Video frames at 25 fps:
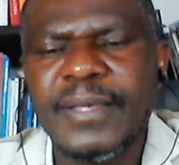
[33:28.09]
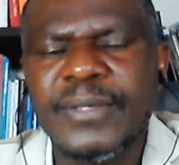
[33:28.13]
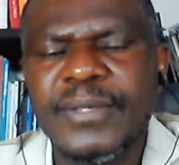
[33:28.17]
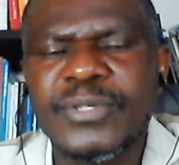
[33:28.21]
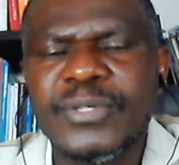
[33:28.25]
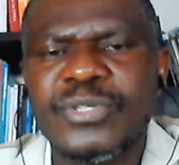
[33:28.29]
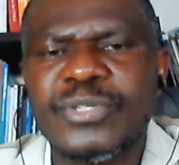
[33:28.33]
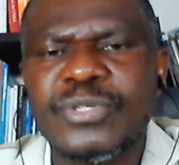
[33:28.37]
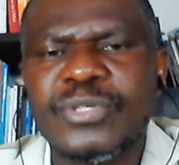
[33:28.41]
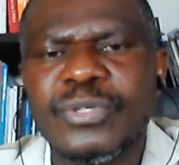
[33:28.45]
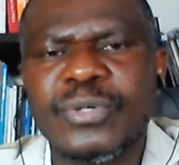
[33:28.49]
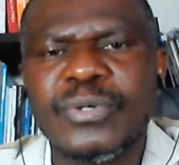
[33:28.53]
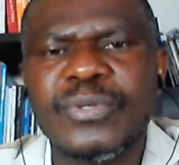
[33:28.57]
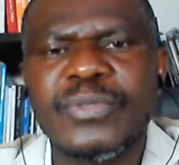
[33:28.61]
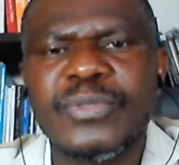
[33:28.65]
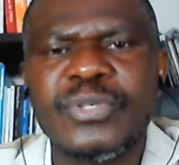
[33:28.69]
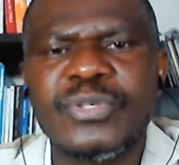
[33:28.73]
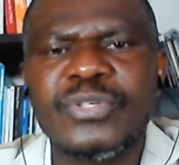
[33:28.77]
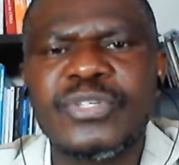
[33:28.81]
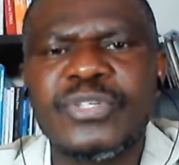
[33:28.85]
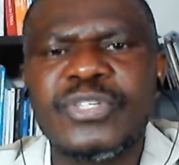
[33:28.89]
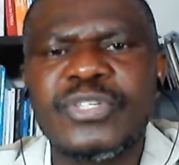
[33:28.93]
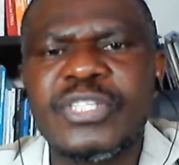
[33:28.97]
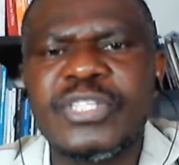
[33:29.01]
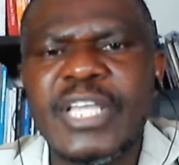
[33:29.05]
So the
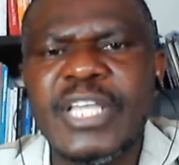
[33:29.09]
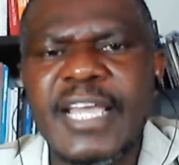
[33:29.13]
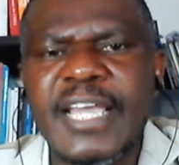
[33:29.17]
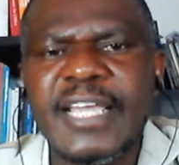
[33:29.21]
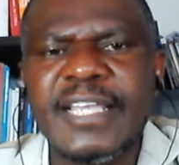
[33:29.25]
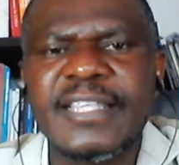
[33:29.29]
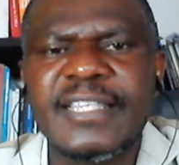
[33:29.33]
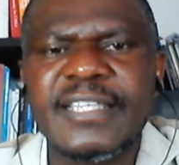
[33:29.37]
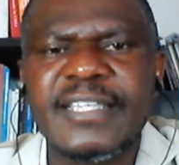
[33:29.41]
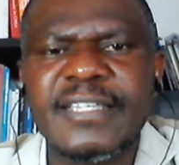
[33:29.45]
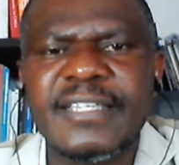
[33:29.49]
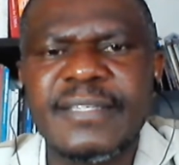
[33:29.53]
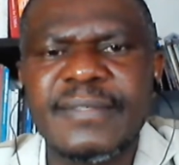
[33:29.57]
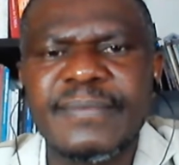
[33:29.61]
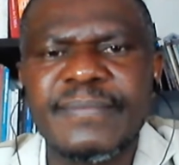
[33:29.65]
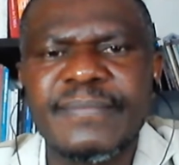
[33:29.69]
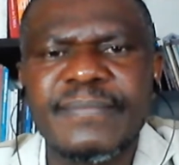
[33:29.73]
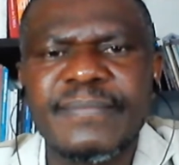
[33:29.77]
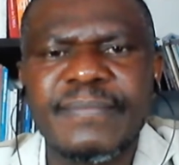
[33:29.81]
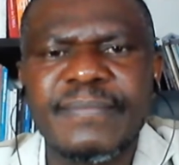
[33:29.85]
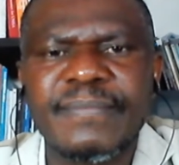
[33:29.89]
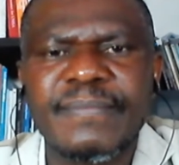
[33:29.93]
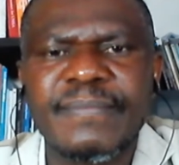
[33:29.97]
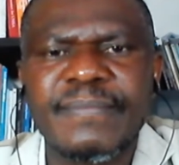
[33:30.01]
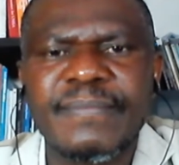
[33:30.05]
state
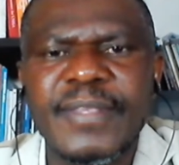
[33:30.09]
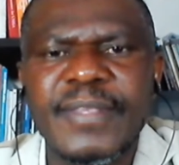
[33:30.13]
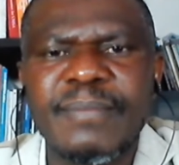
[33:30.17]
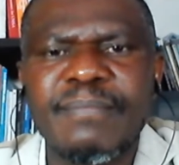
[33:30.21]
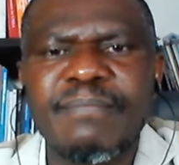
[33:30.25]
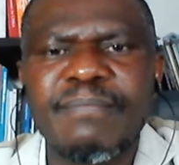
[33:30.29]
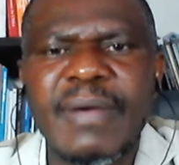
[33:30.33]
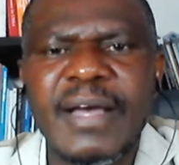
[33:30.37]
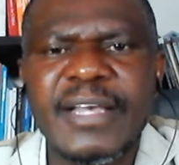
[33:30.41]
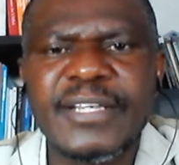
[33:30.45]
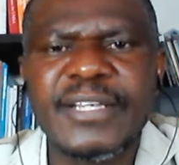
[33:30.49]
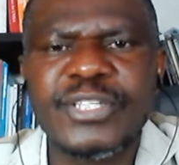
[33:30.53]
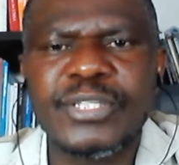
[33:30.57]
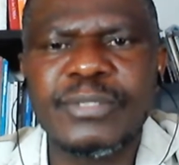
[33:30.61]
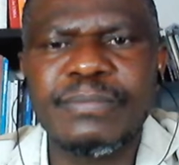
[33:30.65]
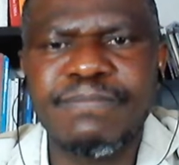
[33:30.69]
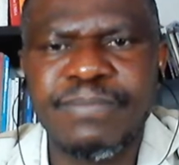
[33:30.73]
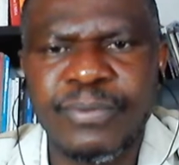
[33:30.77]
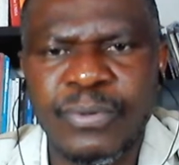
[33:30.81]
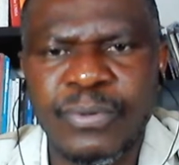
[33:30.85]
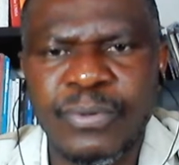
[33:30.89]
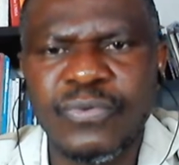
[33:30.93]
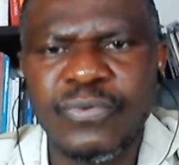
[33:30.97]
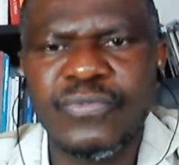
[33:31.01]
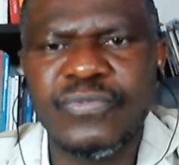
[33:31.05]
must
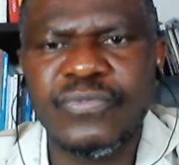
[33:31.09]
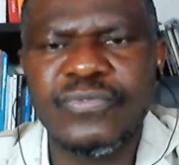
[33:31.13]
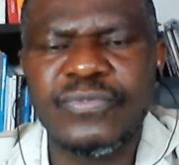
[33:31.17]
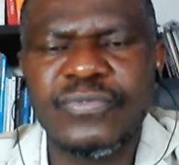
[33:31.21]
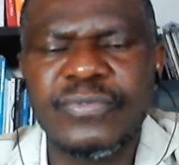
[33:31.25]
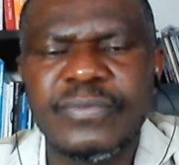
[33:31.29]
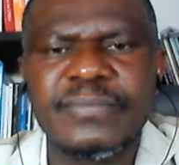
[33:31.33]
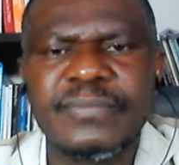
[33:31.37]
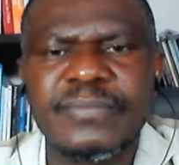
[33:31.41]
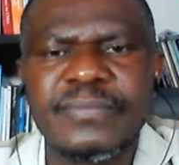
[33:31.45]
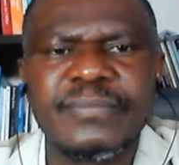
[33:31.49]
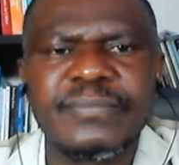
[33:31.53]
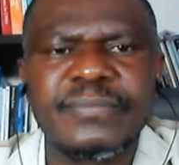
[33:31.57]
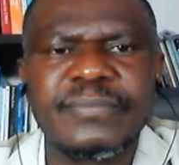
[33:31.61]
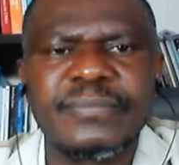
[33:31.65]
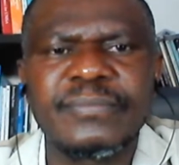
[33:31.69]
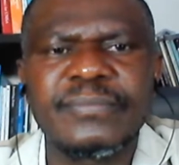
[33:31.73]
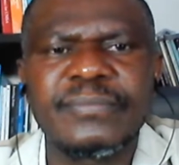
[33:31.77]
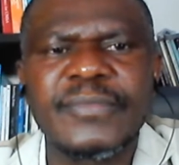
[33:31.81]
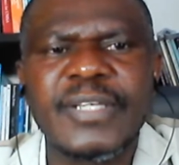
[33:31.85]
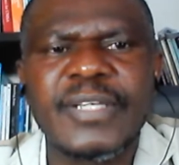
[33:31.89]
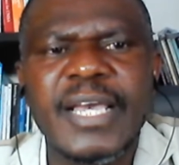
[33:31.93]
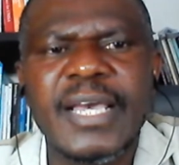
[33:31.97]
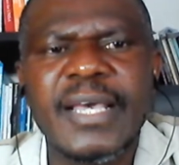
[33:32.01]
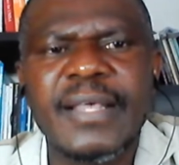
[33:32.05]
prove
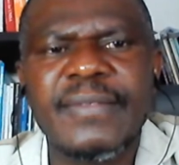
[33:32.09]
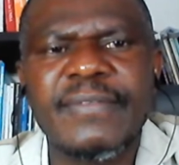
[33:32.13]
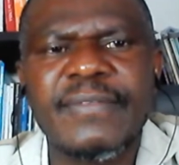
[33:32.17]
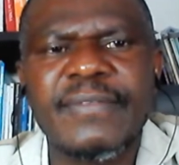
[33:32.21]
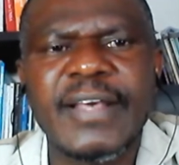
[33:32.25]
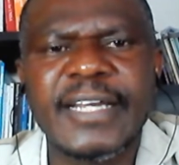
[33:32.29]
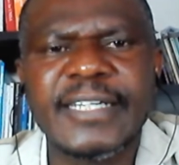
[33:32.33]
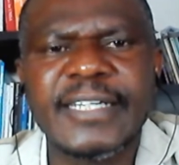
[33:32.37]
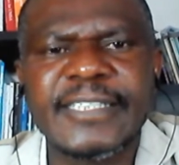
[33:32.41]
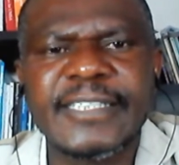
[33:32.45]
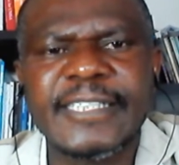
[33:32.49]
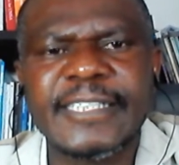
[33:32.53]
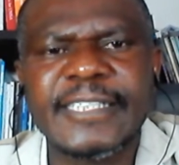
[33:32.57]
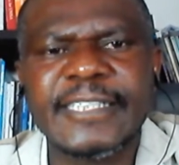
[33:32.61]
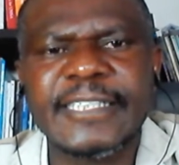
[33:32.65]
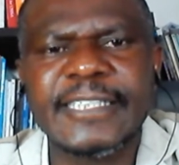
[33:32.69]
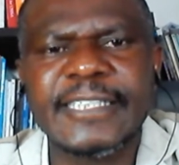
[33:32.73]
that